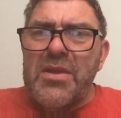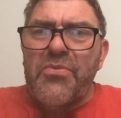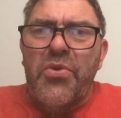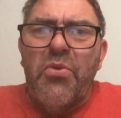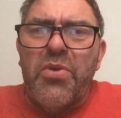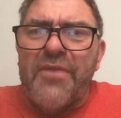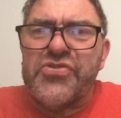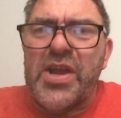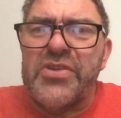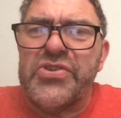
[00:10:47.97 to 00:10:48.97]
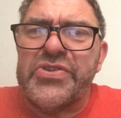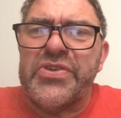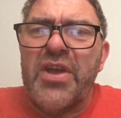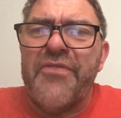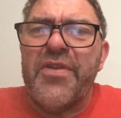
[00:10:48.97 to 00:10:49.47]
We all have challenges
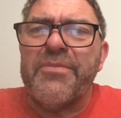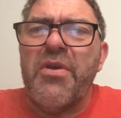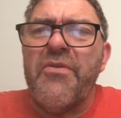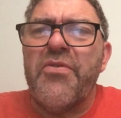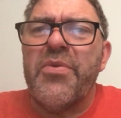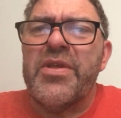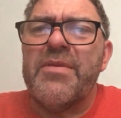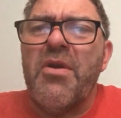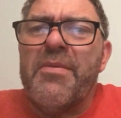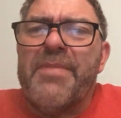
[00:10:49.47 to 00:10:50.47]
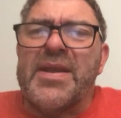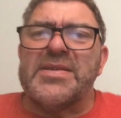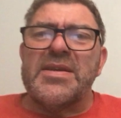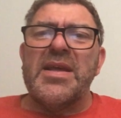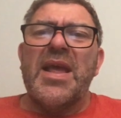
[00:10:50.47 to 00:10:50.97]
in life, and I'm going through one at the moment,
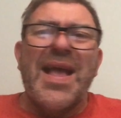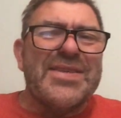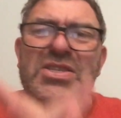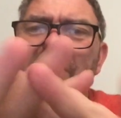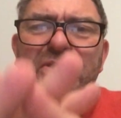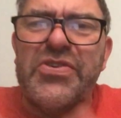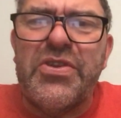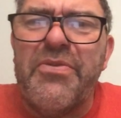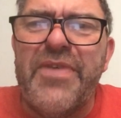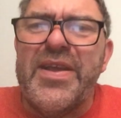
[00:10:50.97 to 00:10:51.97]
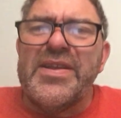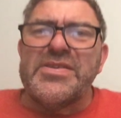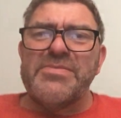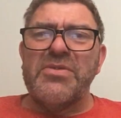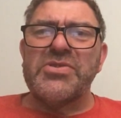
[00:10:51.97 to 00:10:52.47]
basically. It's nothing to do with
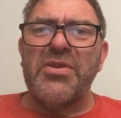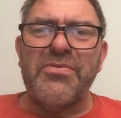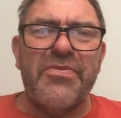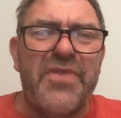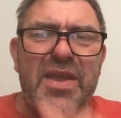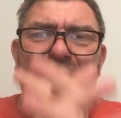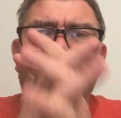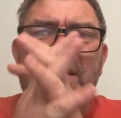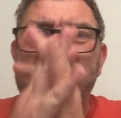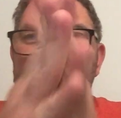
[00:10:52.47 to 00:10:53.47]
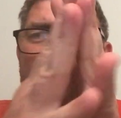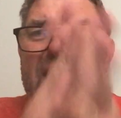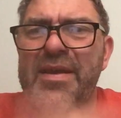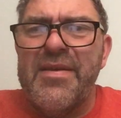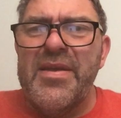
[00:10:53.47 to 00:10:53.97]
veganism, though. So vegan is
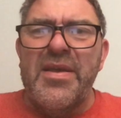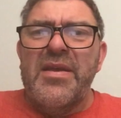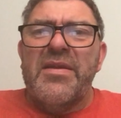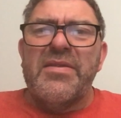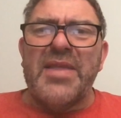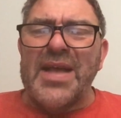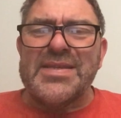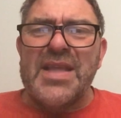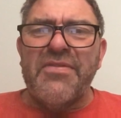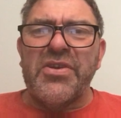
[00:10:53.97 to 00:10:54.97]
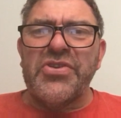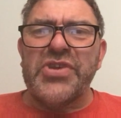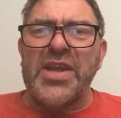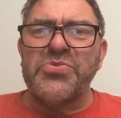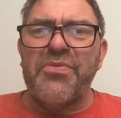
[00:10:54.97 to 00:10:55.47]
there. That's never going to
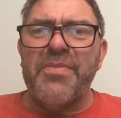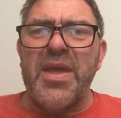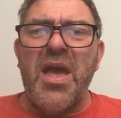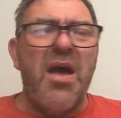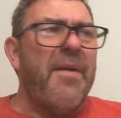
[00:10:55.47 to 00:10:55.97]
change with me.